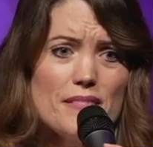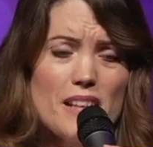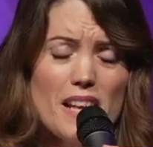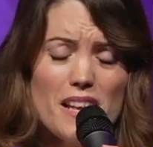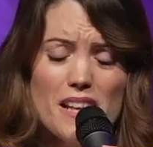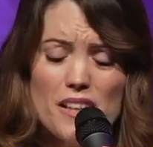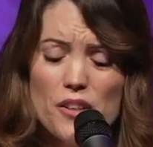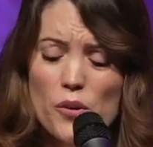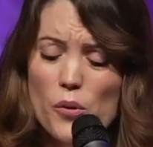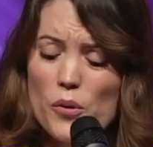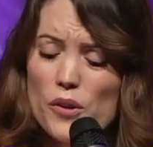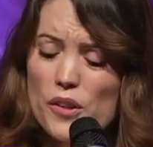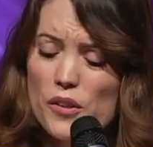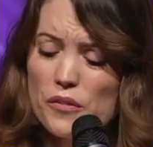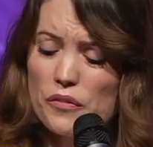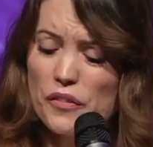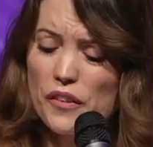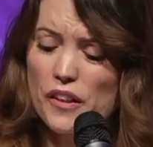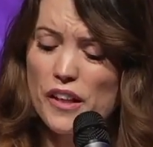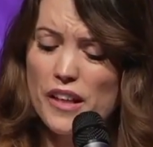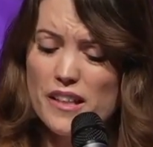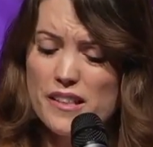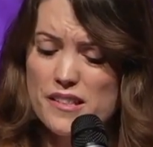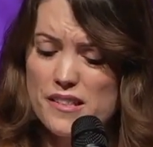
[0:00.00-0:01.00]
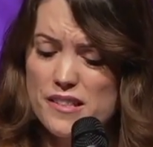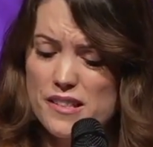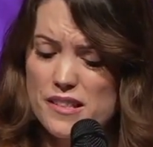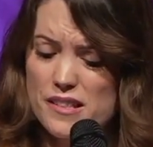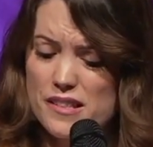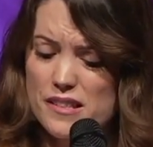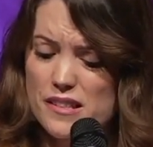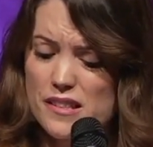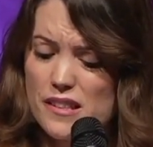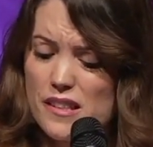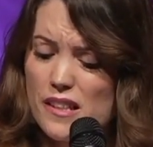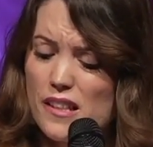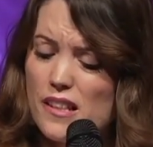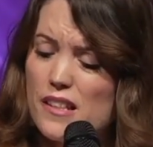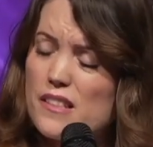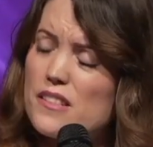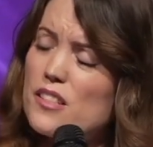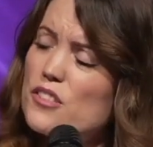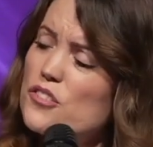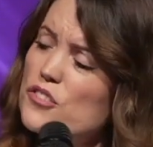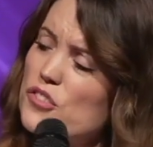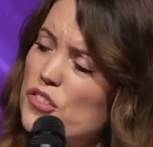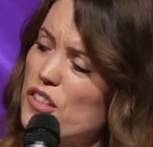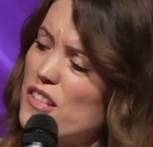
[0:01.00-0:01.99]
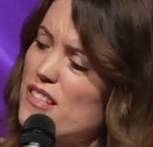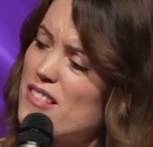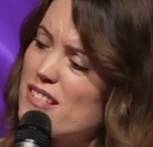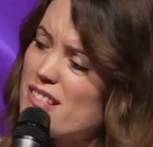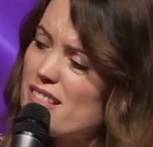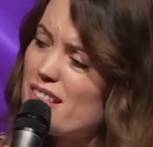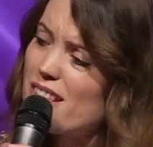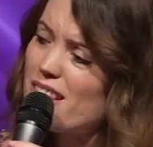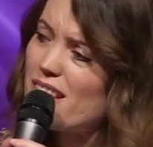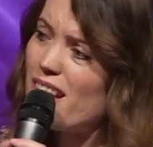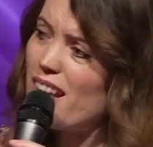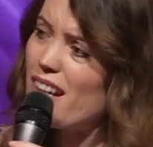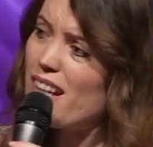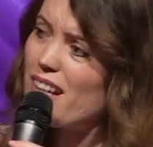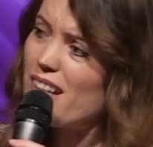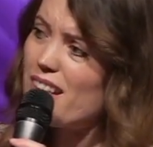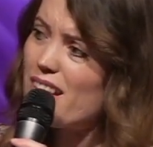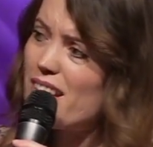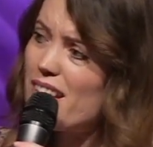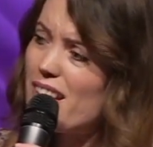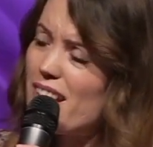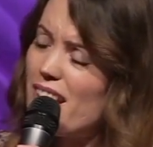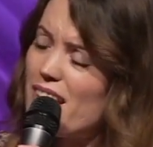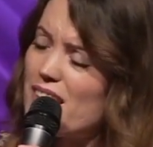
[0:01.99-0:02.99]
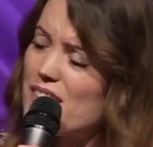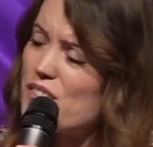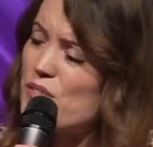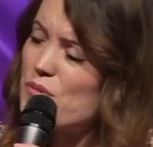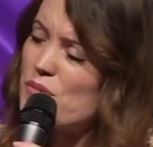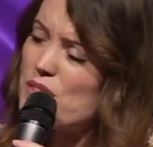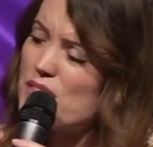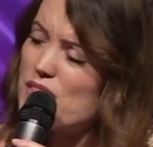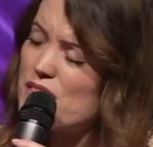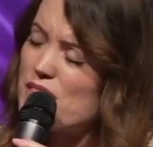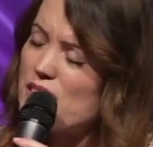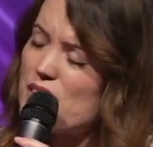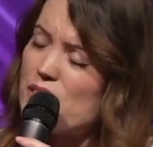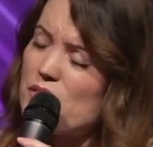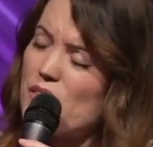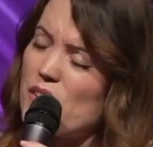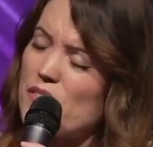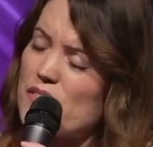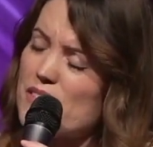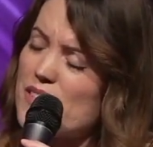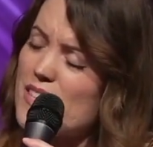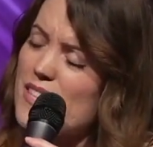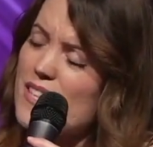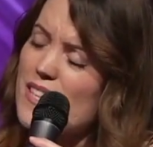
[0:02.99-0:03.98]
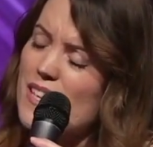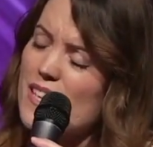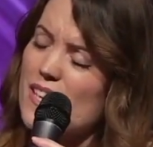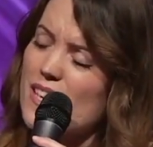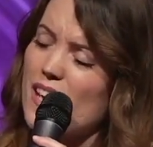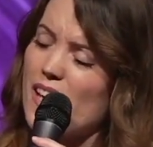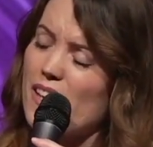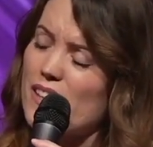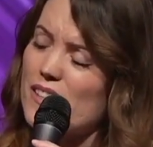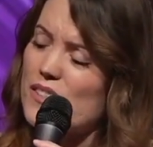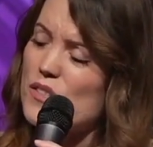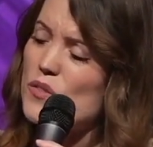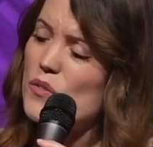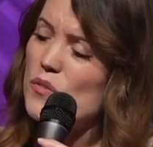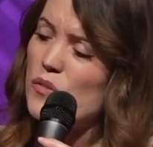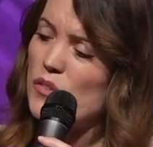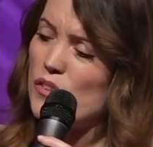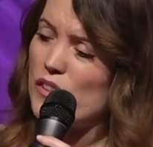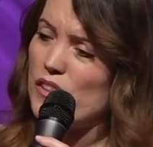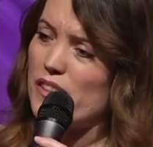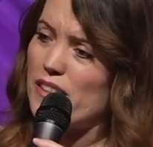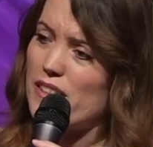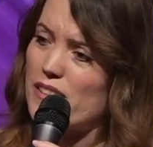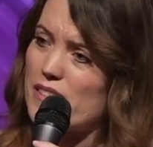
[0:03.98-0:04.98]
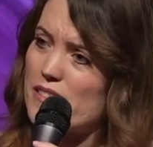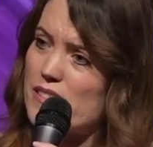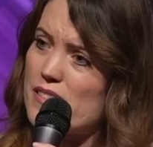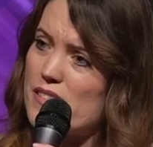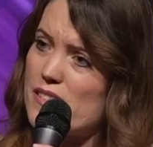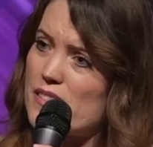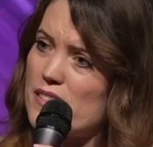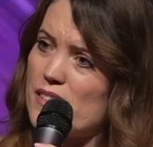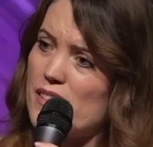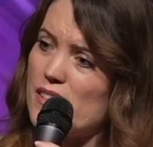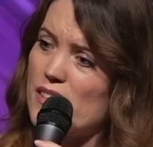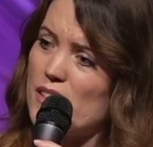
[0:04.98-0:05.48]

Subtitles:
In order for us to trust God and to receive everything he has for us.